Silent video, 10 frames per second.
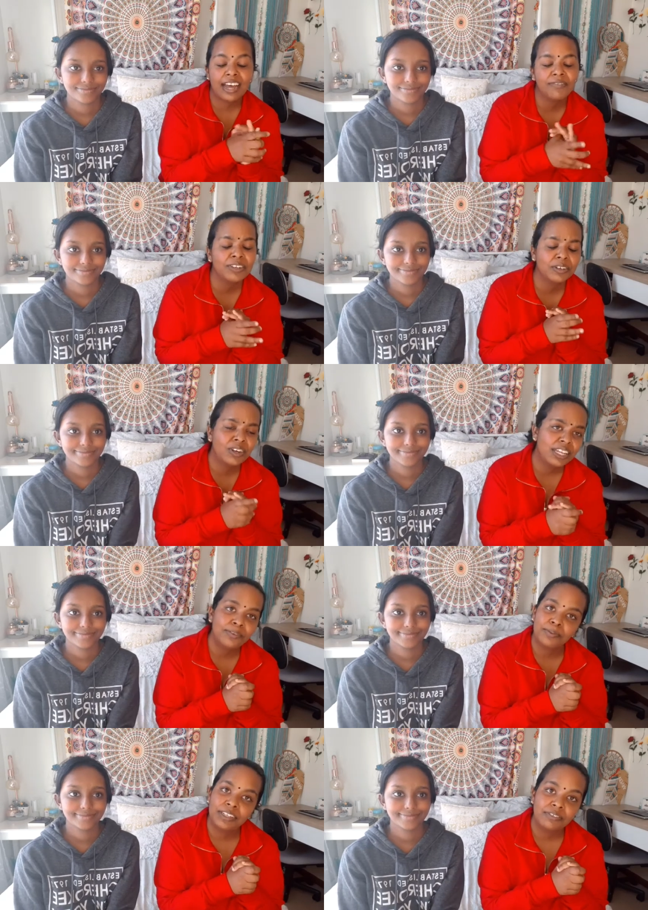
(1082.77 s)
Speaker 1: have a great
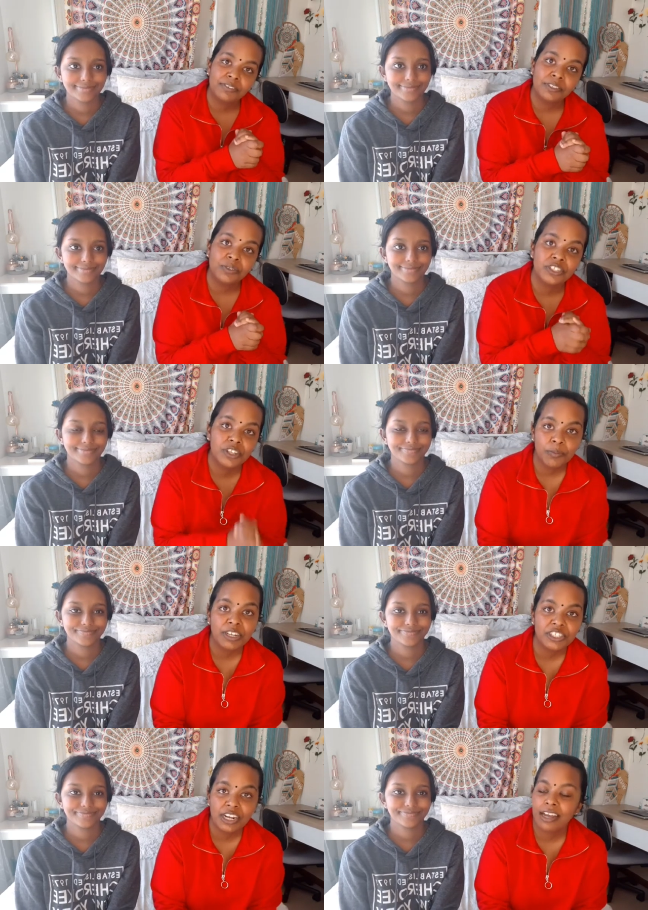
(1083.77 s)
week filled with so
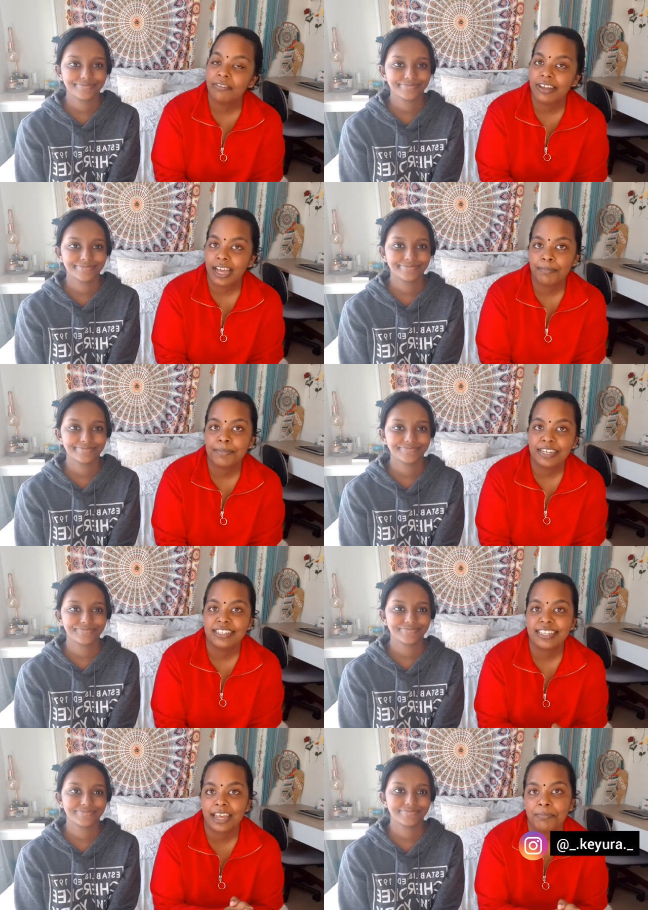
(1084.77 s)
much love, happiness,
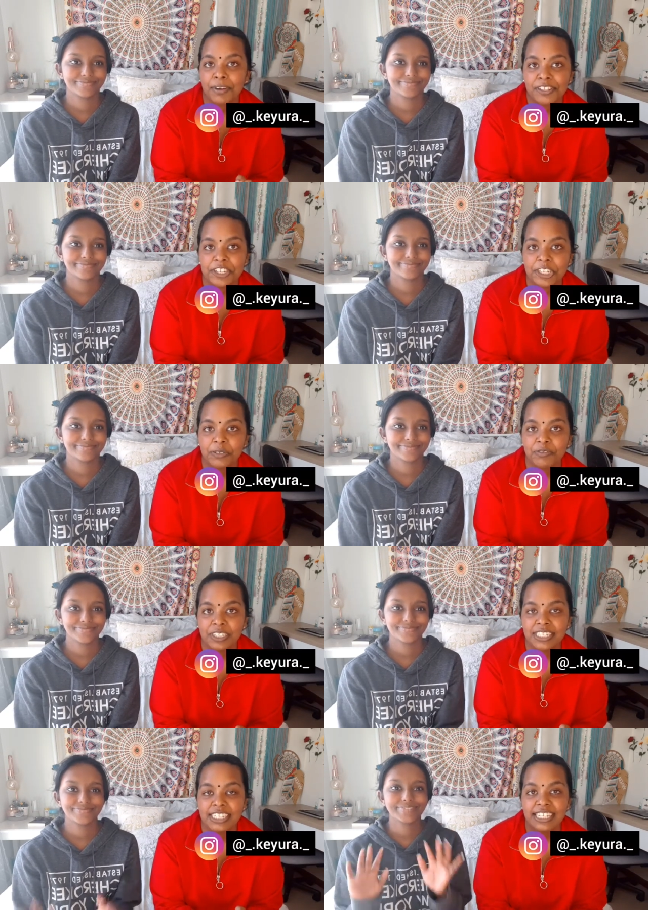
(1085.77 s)
and
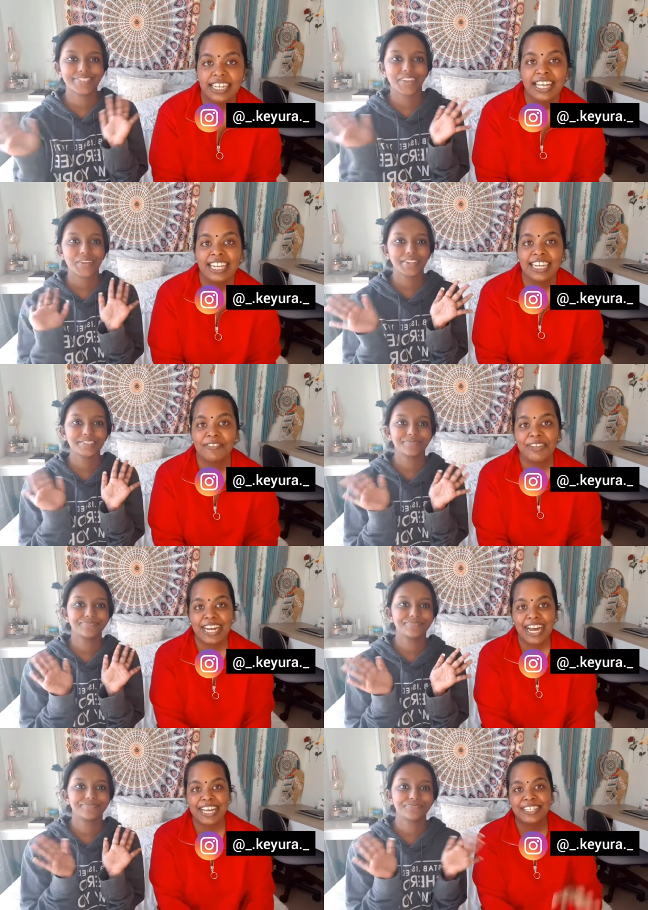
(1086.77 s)
positivity. Love you
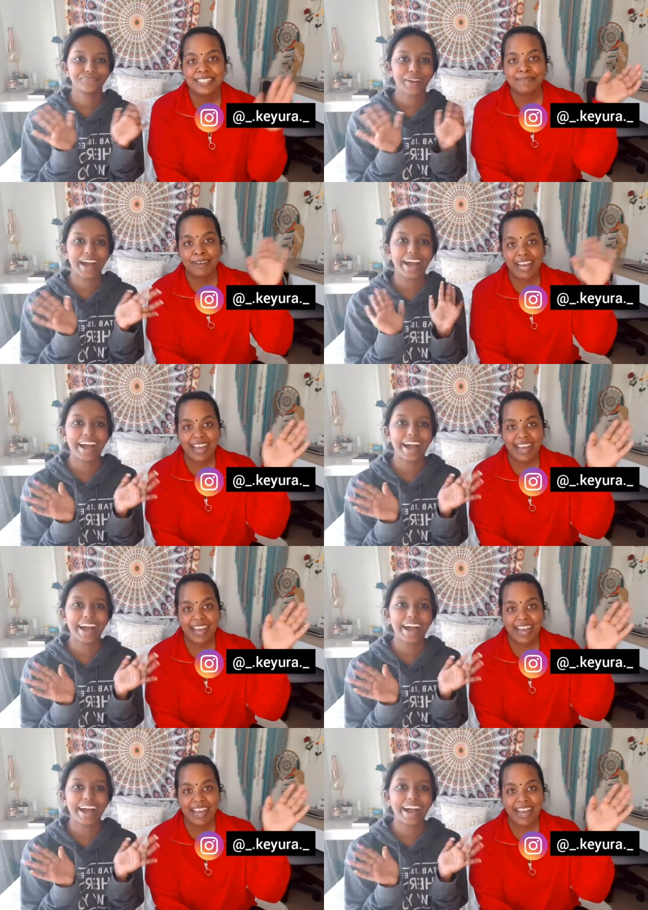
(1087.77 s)
guys. Bye.